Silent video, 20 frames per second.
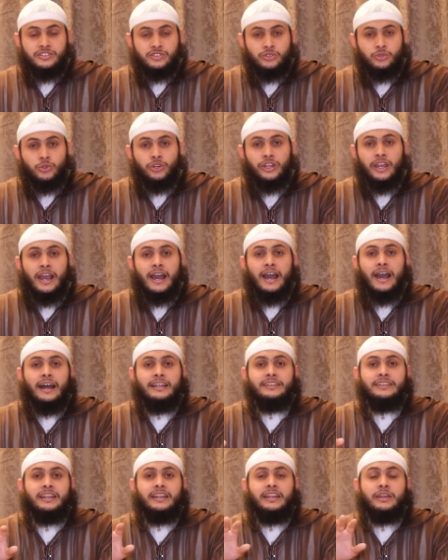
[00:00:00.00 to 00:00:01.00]
this dunya
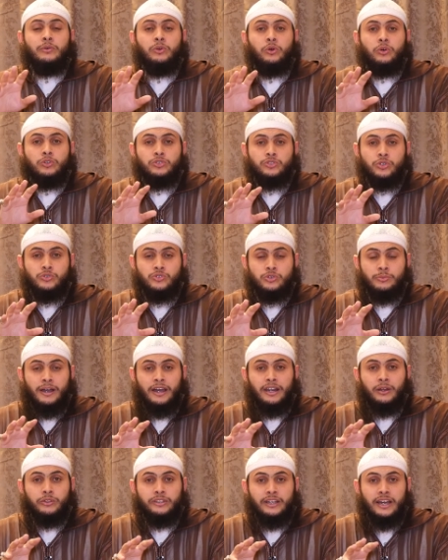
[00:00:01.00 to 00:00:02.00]
and then he will also
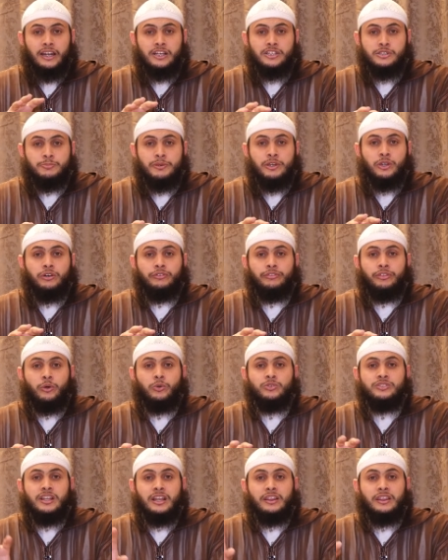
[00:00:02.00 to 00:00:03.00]
subhanahu wa ta'ala speak of
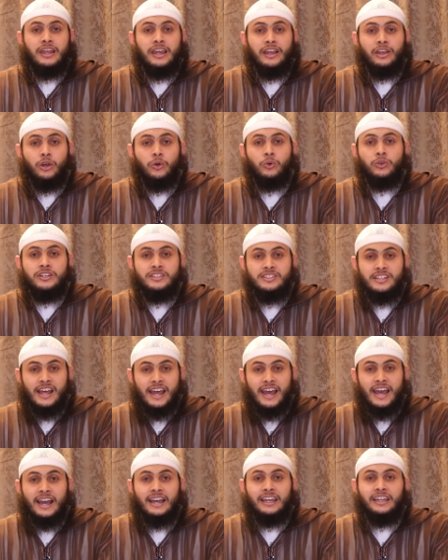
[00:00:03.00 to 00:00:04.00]
those that their goal is the
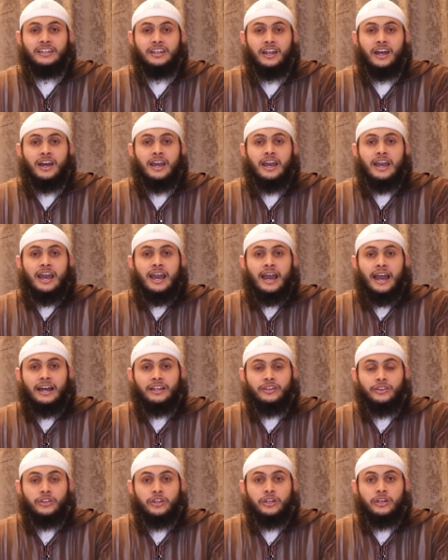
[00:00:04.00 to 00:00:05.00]
akhirah
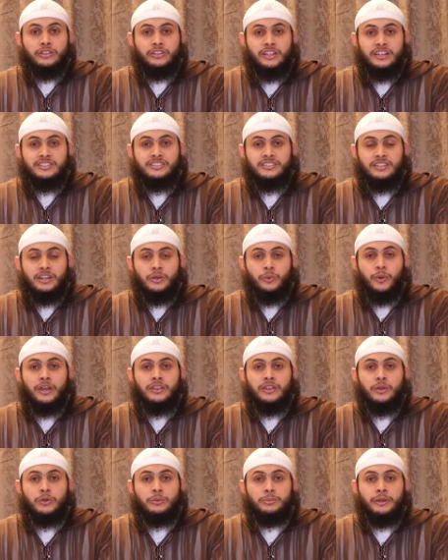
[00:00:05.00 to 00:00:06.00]
and the destiny
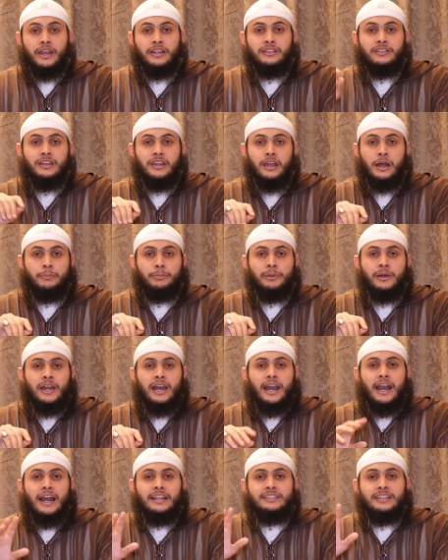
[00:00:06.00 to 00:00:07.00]
where they will be ending up.
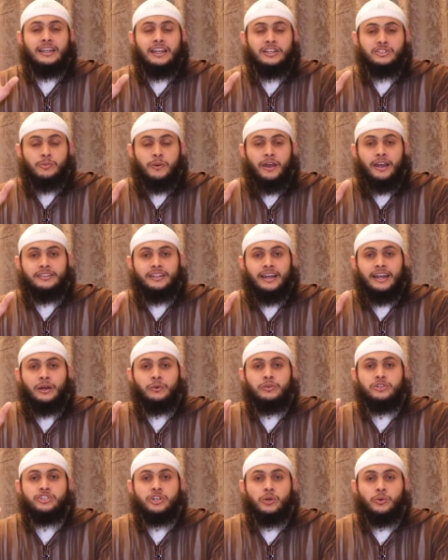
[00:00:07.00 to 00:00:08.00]
And Allah subhanahu wa
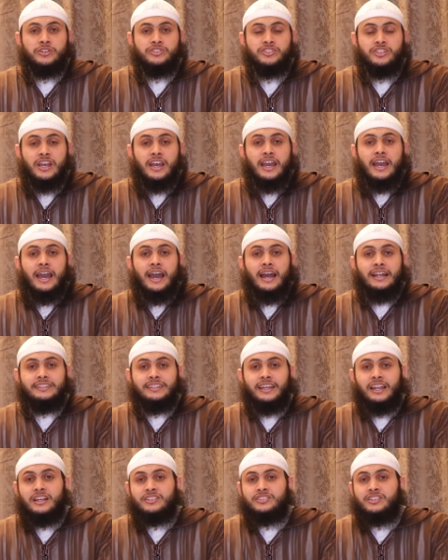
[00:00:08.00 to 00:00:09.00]
ta'ala will show us and
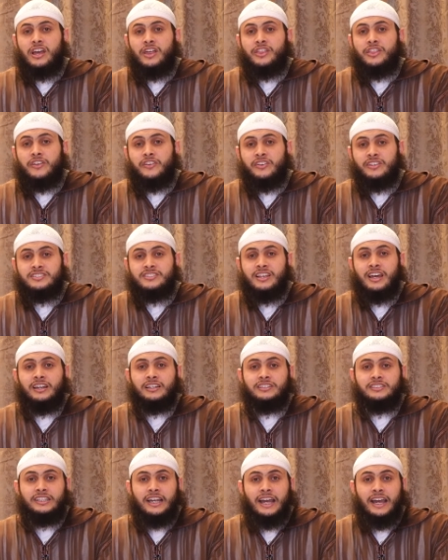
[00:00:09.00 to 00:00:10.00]
tell us the
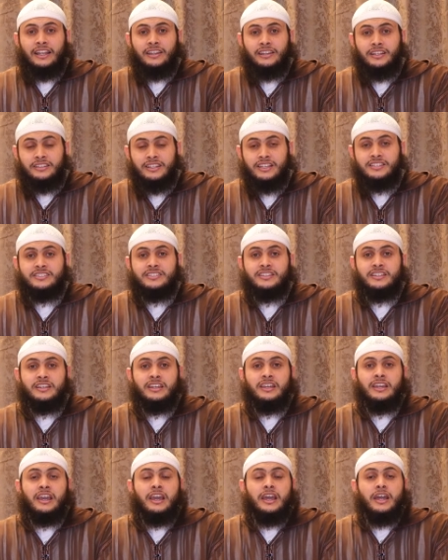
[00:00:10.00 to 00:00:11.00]
result and the
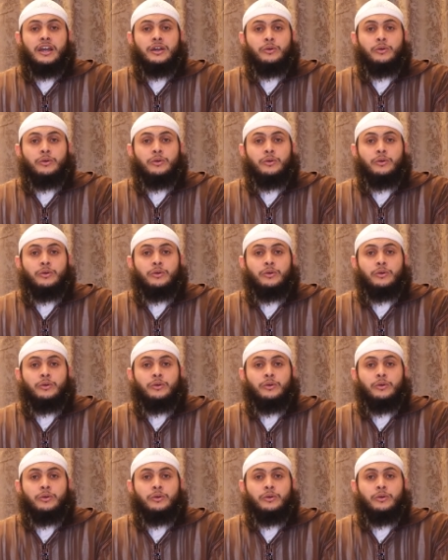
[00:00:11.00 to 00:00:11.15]
destiny